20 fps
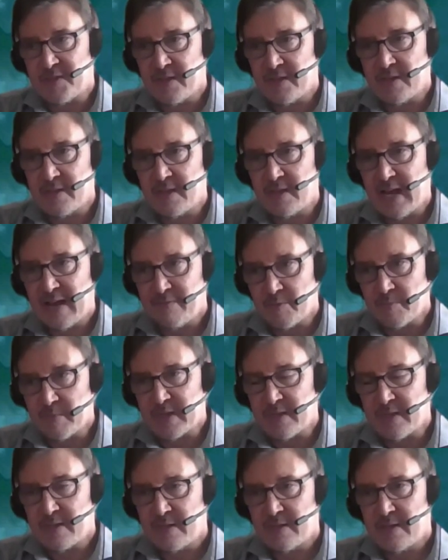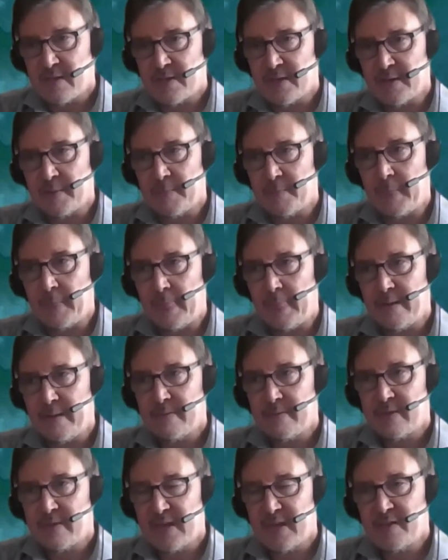the government,
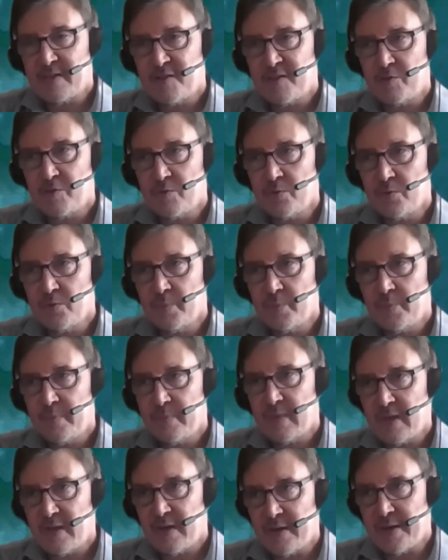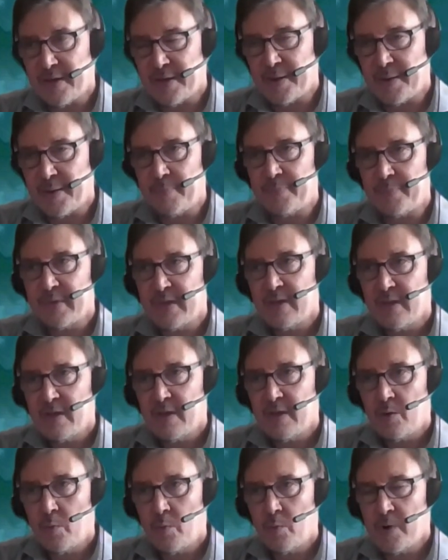tends to
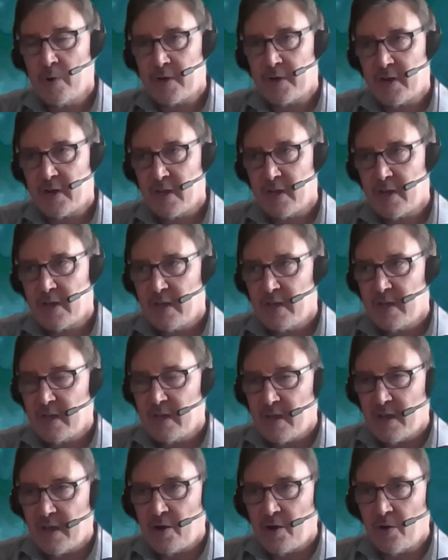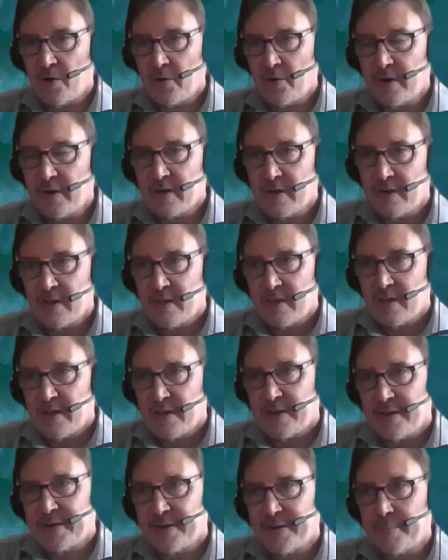work on
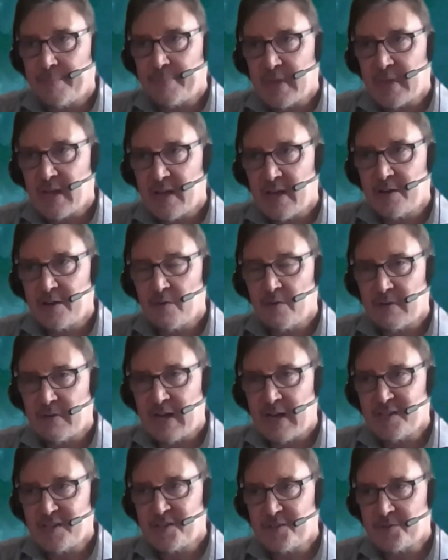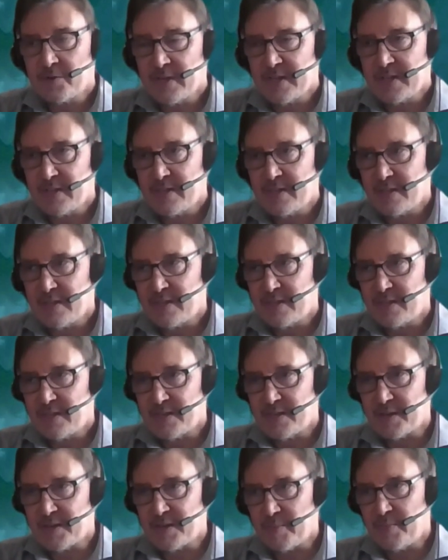kind of isolated,
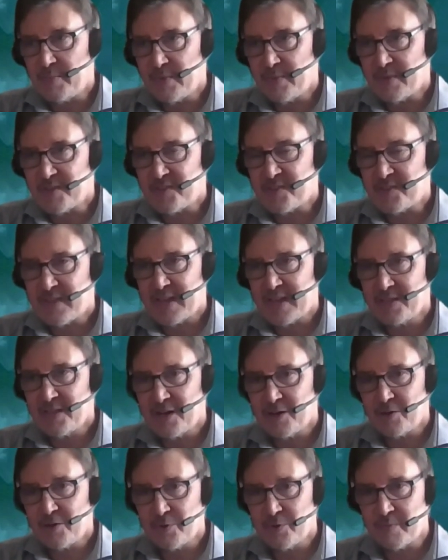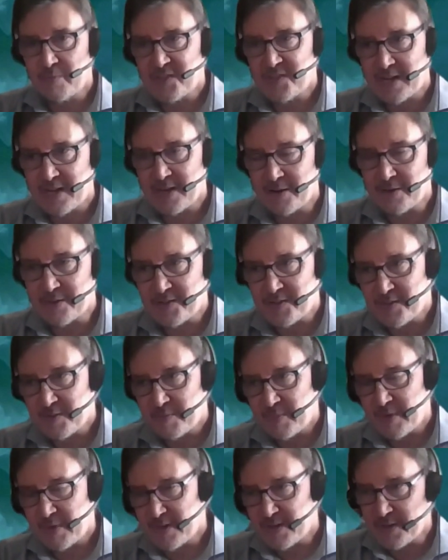standalone silos.
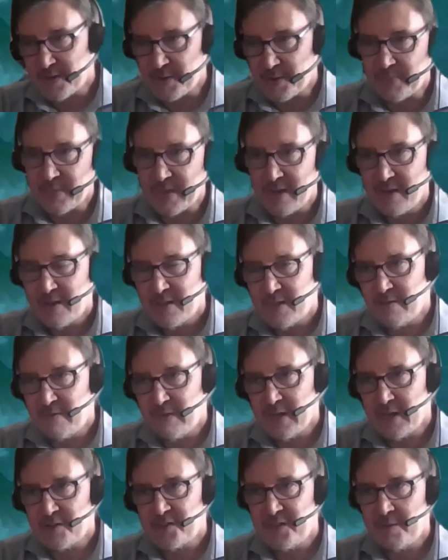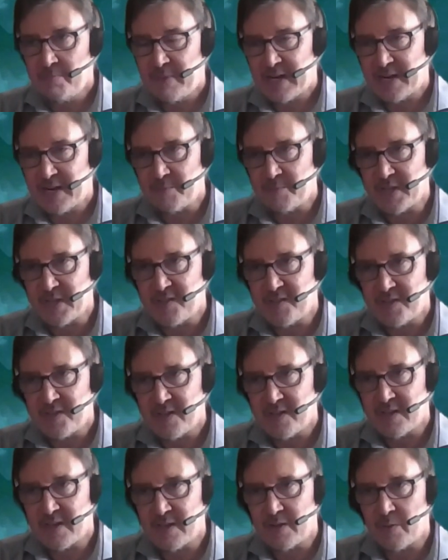The various departments,
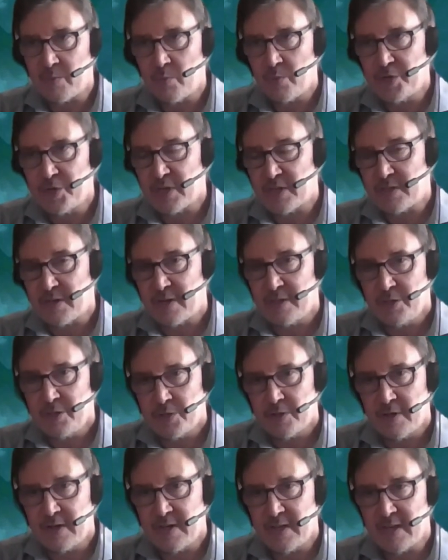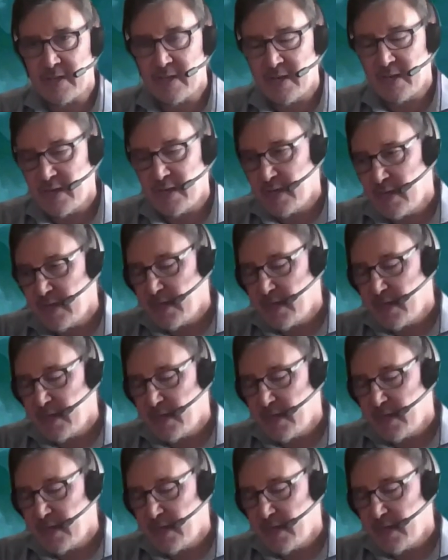which are traditionally